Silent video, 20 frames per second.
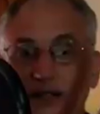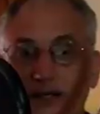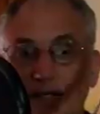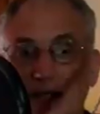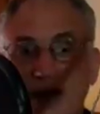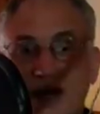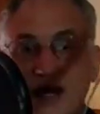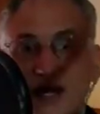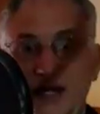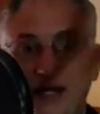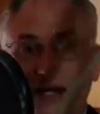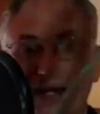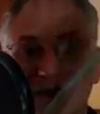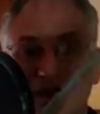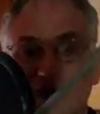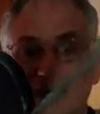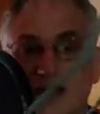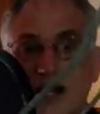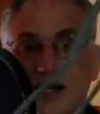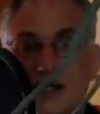Lake,
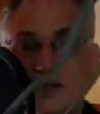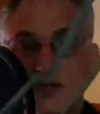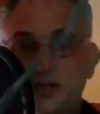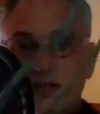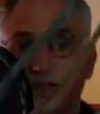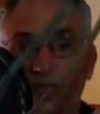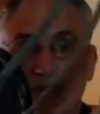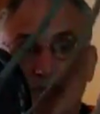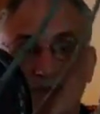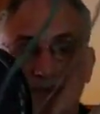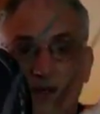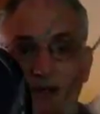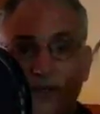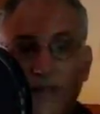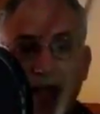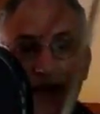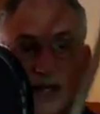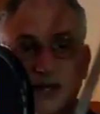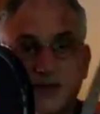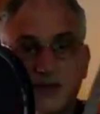and that's the shape of the
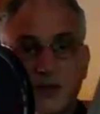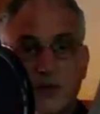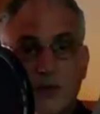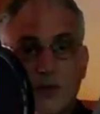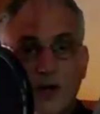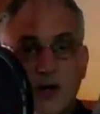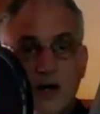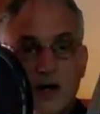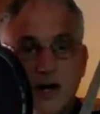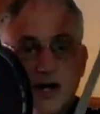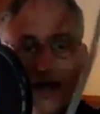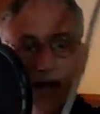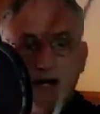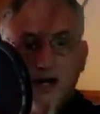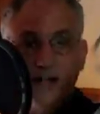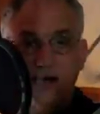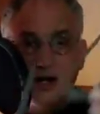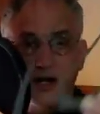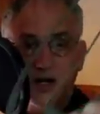lake. It's a Y.